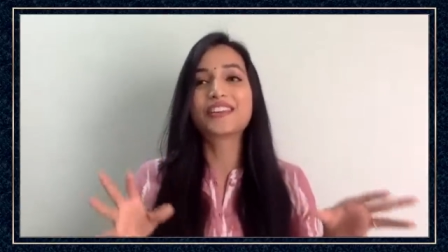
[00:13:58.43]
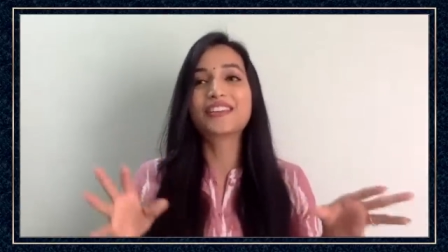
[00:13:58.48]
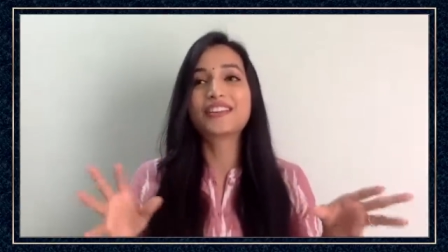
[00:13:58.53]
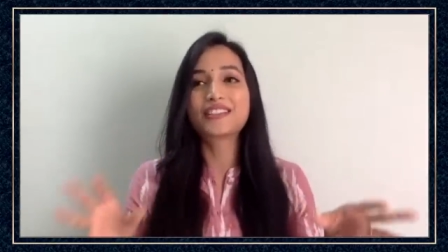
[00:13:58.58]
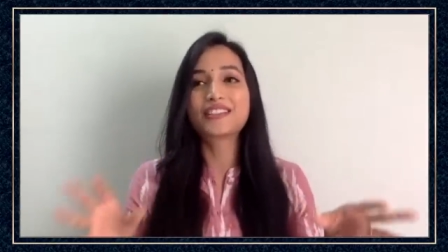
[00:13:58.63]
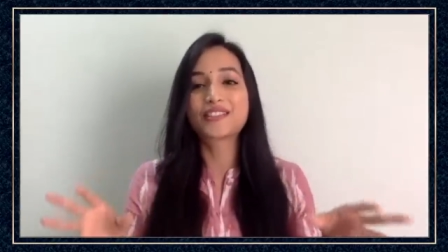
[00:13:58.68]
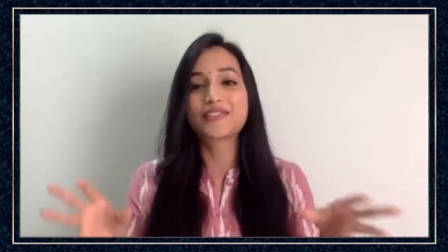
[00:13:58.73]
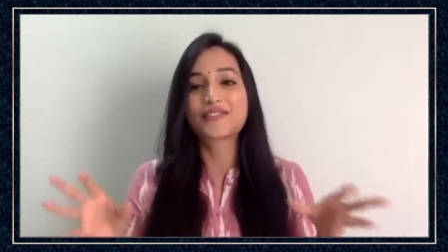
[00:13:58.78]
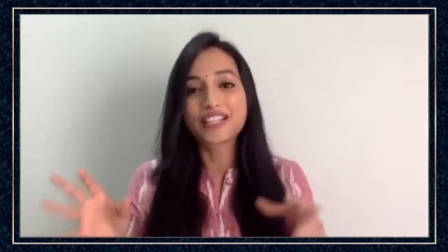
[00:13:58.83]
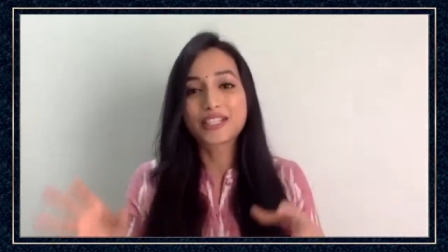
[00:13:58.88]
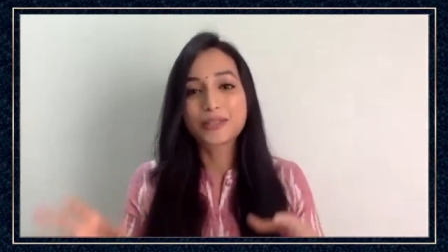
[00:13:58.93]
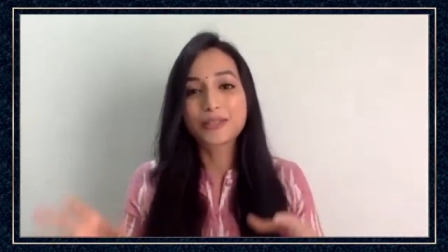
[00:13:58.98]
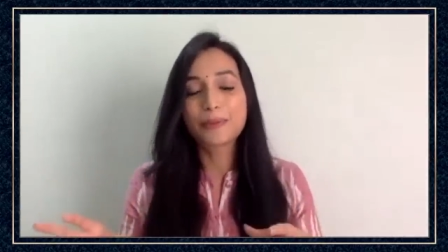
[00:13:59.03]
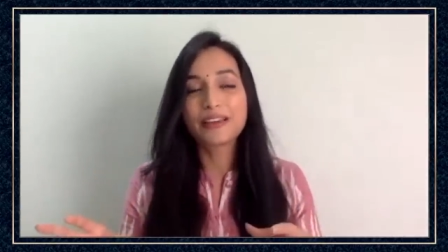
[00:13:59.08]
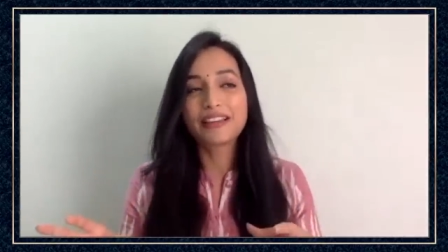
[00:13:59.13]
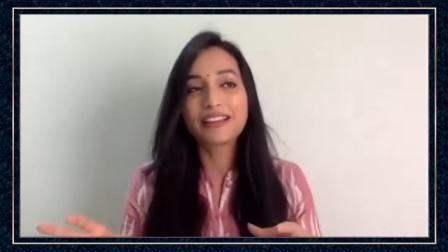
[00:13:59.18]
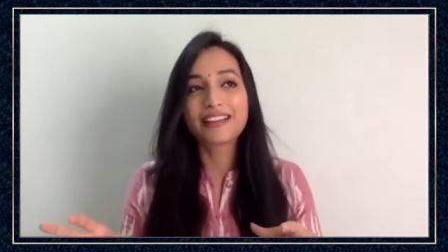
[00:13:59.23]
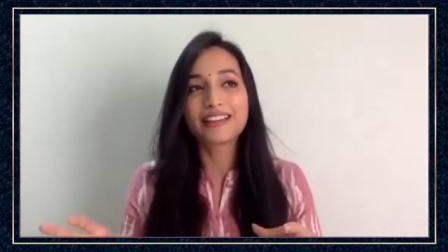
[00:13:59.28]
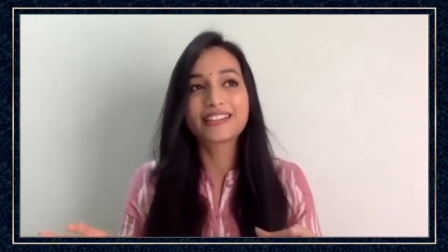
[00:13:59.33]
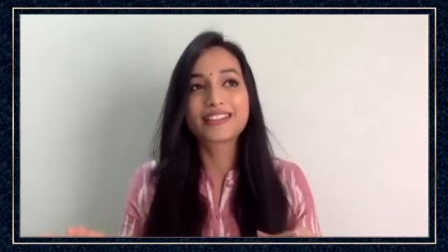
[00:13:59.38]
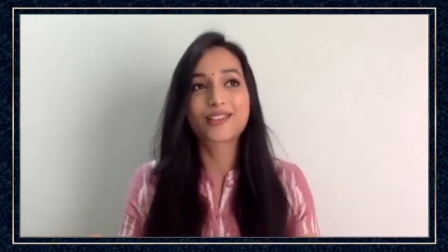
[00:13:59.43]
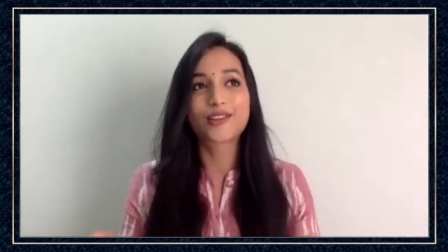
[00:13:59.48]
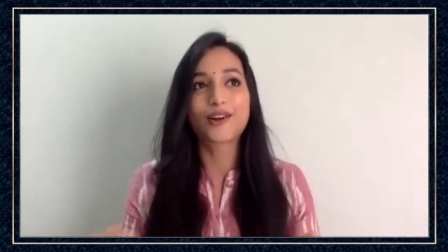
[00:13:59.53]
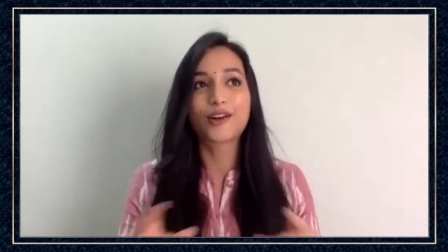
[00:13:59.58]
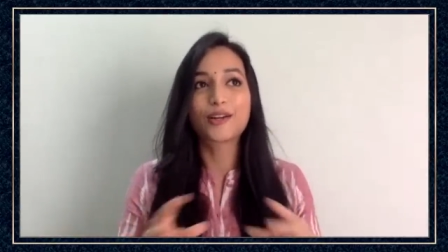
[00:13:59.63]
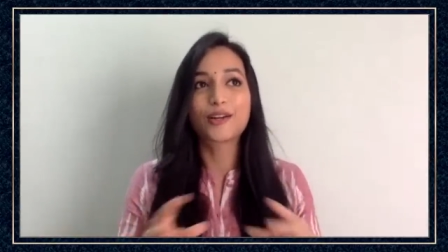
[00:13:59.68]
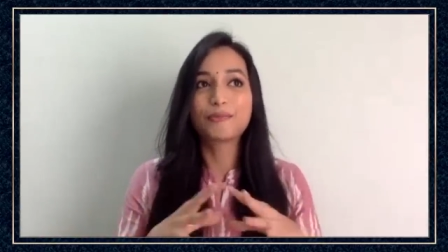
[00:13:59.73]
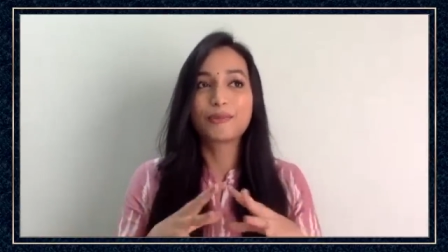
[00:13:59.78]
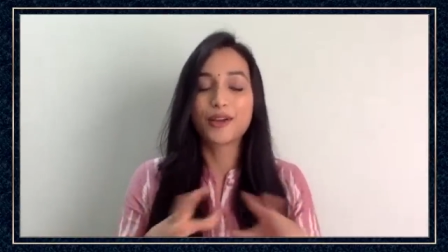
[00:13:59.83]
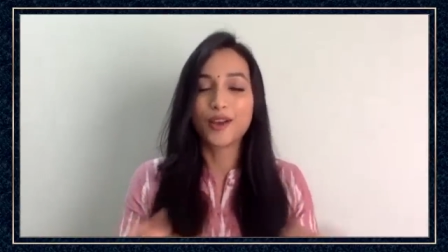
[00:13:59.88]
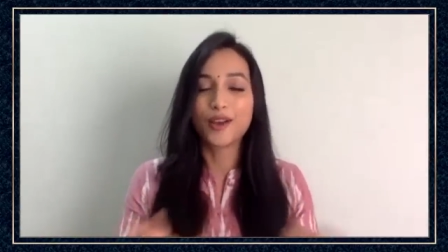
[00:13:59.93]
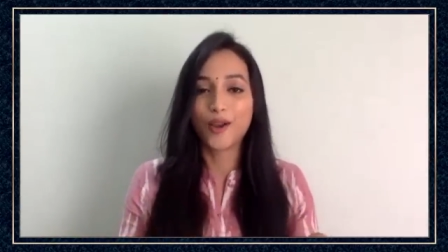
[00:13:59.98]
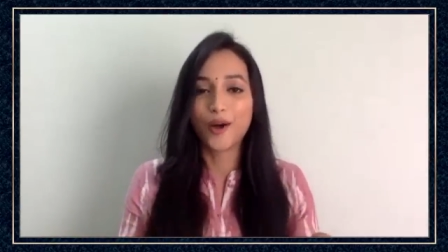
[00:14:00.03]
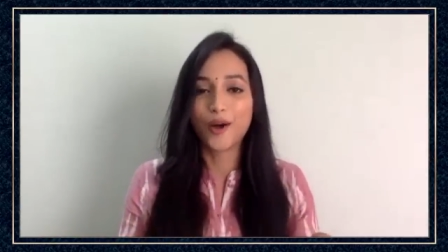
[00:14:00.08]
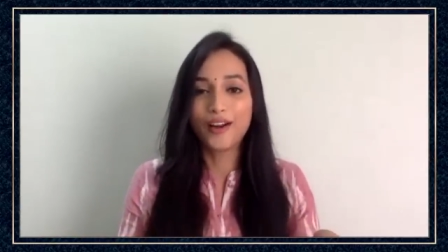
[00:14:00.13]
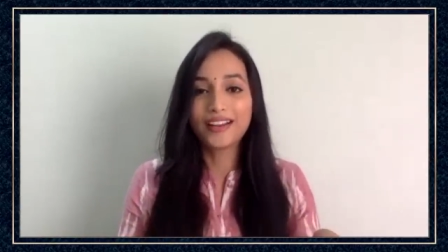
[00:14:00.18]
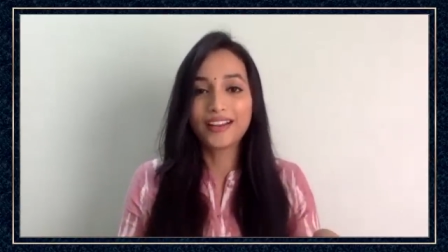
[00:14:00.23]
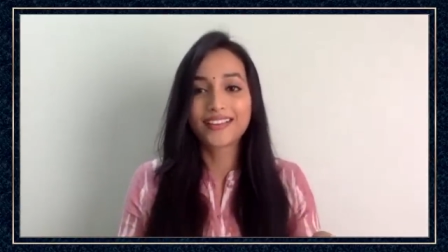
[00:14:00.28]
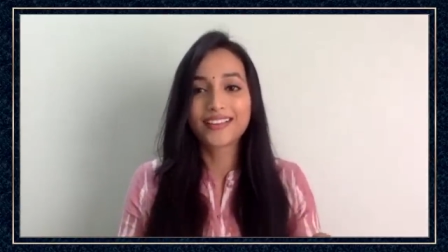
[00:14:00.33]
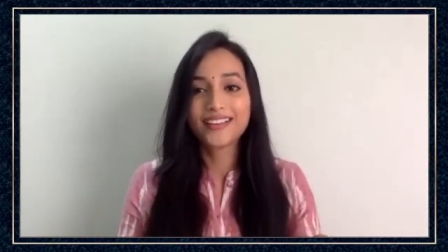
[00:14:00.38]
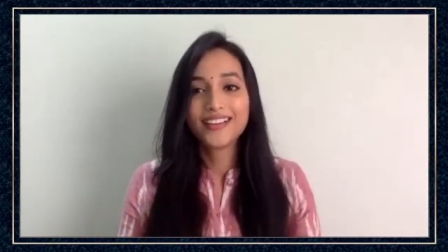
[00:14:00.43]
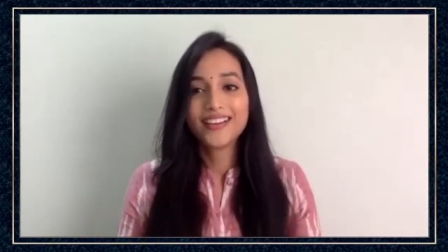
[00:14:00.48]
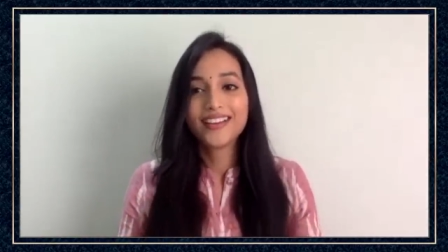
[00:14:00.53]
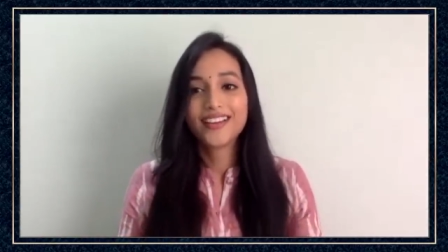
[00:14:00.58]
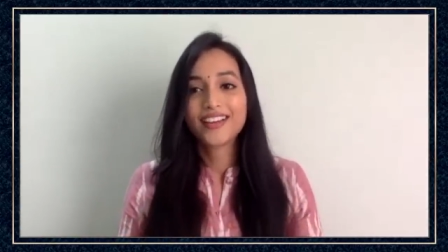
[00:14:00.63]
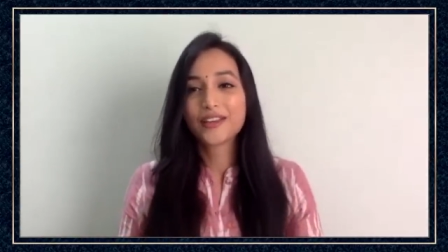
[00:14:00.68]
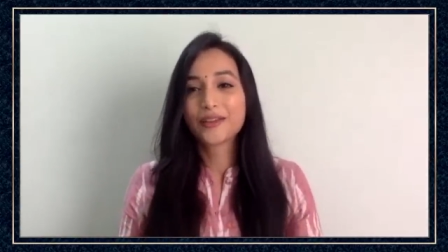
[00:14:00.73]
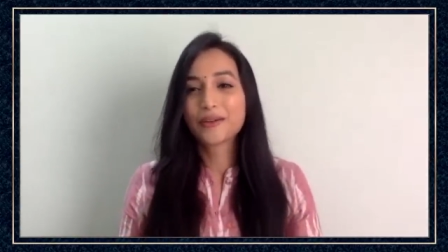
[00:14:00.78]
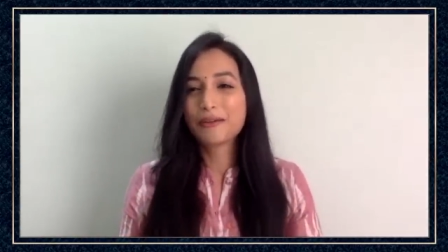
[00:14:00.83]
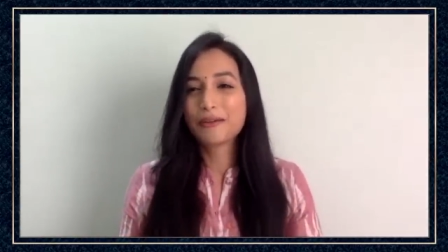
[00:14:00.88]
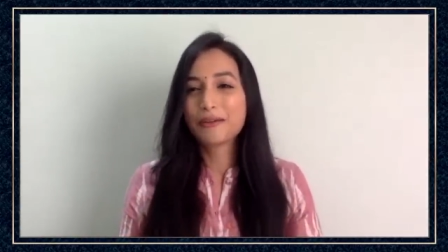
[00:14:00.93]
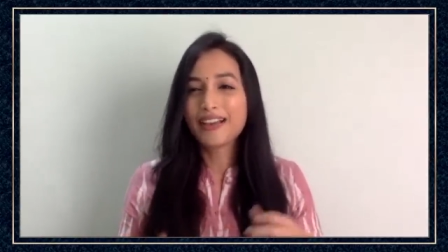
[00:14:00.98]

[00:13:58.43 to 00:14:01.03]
years of experience taught me a lot. You know,